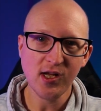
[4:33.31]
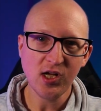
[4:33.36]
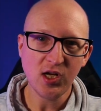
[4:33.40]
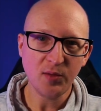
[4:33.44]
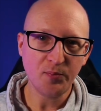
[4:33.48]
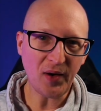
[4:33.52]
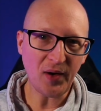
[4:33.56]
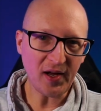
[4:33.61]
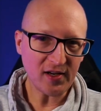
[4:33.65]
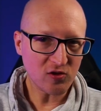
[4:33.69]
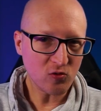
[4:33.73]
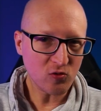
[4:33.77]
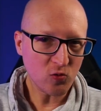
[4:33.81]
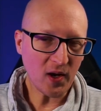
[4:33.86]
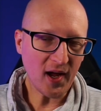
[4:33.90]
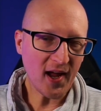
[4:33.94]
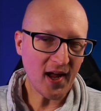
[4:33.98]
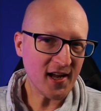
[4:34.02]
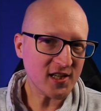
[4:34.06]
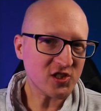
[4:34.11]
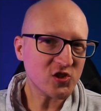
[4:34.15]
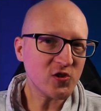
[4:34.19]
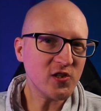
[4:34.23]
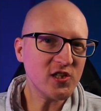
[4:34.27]
but you
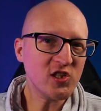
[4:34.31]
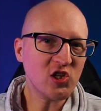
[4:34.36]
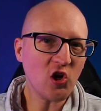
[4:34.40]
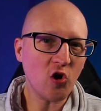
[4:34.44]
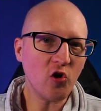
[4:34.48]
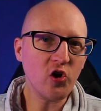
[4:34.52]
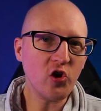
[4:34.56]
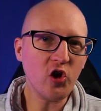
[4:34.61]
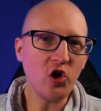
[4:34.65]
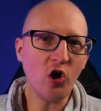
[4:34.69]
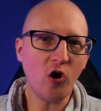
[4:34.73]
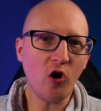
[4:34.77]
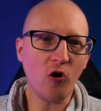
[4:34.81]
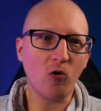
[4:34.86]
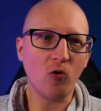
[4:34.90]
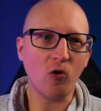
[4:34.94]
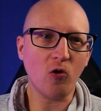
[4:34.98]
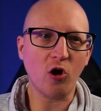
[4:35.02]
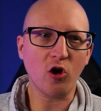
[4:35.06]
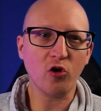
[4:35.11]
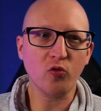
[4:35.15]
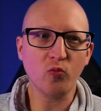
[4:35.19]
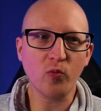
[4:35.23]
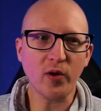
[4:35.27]
actually don't know
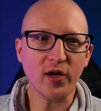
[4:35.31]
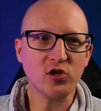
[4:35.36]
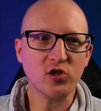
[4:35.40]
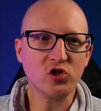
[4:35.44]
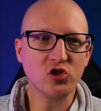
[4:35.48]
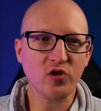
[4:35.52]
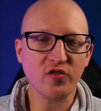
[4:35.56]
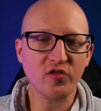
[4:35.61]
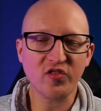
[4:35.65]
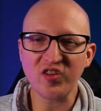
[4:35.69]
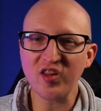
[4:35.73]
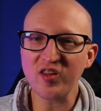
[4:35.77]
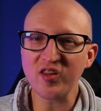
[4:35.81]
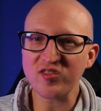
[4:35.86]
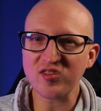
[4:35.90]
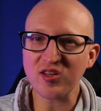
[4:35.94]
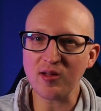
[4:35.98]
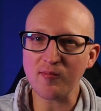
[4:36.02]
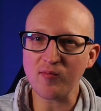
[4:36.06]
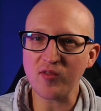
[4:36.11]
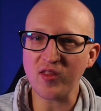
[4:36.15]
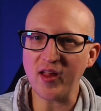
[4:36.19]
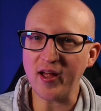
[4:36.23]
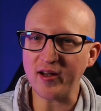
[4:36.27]
on which
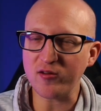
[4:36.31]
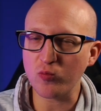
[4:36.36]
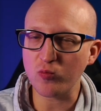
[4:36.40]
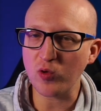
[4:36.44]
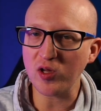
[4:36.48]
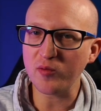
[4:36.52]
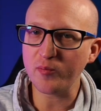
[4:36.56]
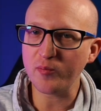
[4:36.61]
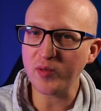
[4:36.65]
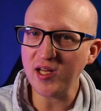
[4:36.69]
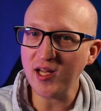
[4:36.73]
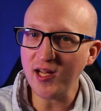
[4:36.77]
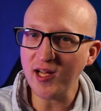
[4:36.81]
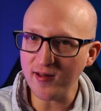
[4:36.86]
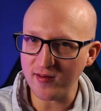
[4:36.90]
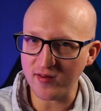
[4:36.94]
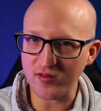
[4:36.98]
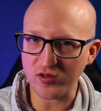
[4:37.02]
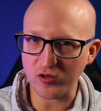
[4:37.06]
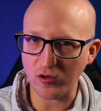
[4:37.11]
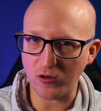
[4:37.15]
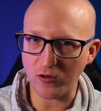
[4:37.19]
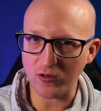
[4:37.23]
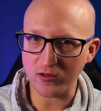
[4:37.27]
system that will be
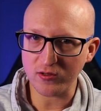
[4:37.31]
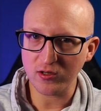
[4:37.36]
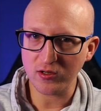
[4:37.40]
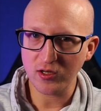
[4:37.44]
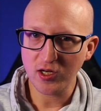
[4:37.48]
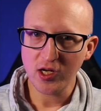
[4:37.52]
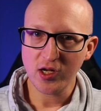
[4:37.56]
installed.